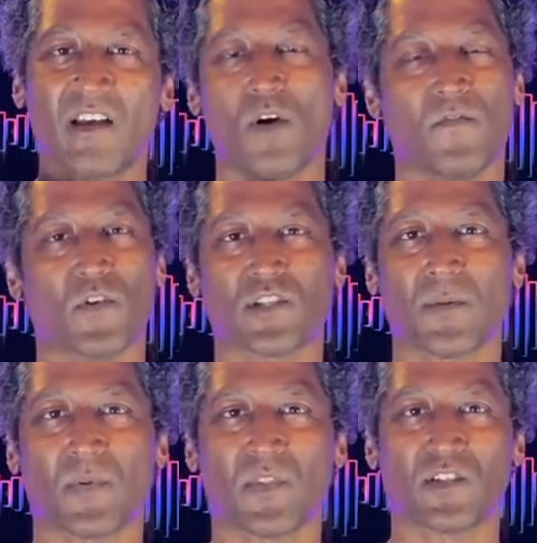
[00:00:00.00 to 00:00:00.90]
If there's
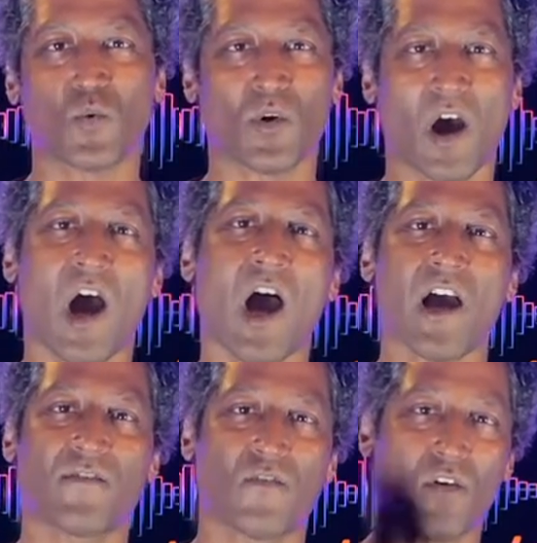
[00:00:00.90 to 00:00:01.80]
something that you want to
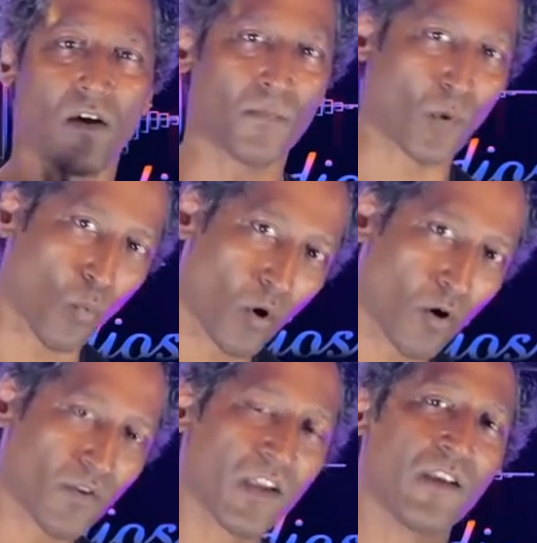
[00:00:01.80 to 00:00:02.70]
hide from the
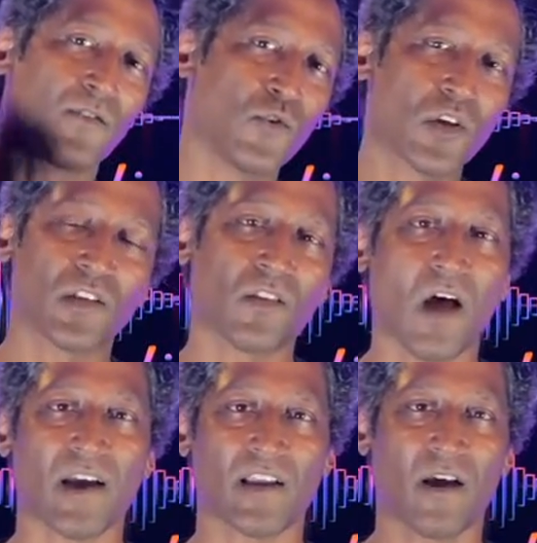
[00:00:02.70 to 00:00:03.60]
world, you can
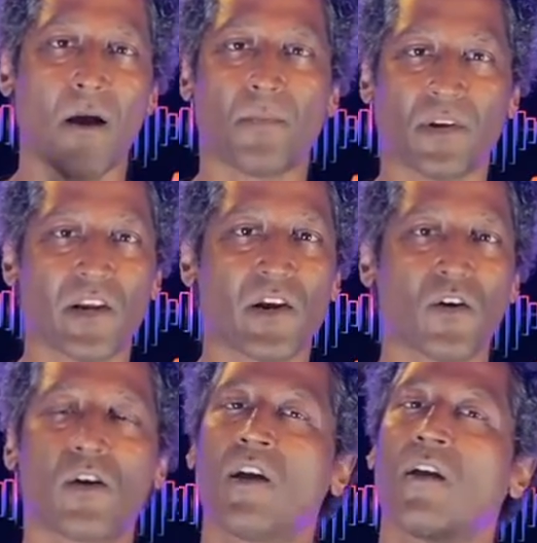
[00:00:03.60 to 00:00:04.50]
lock it up here